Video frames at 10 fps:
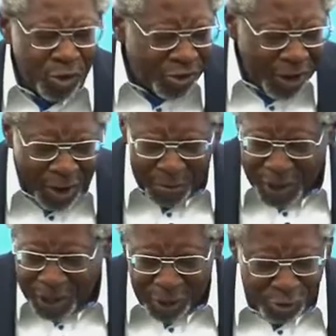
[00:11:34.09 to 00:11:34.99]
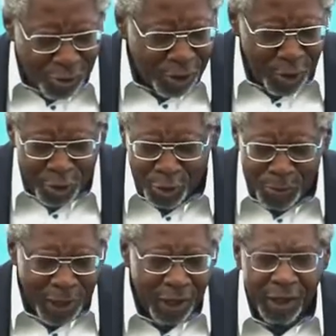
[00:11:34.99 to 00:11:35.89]
I wish I could make it as clear
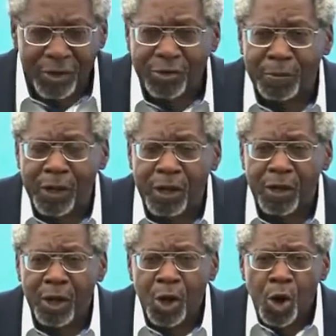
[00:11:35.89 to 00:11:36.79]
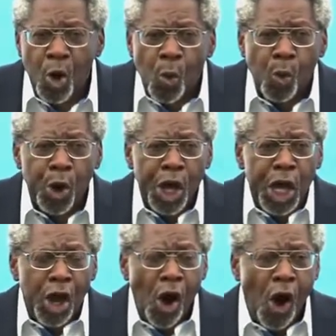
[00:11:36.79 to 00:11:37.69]
as you're making it to me.
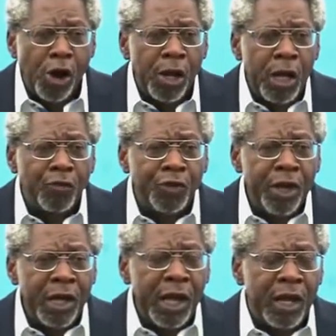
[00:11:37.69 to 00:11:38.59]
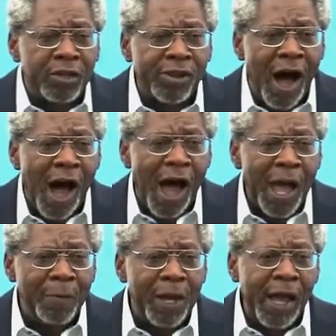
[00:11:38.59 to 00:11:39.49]
We are living in a
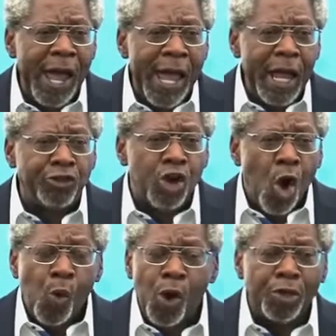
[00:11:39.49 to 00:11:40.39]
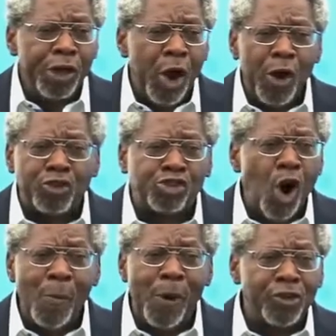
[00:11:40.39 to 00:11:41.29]
time and age where there is
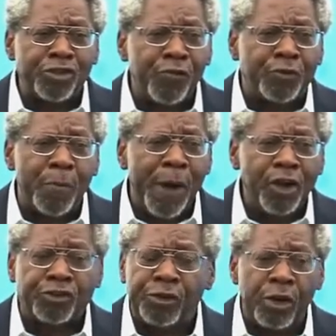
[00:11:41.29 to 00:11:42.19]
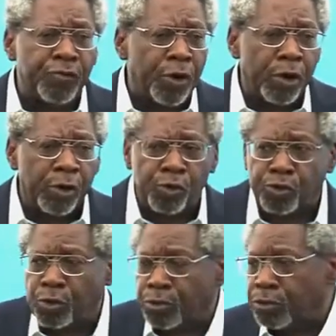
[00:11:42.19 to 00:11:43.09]
so much information and very
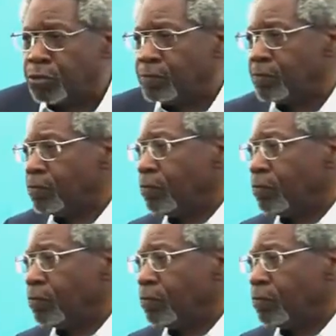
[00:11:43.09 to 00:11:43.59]
little truth.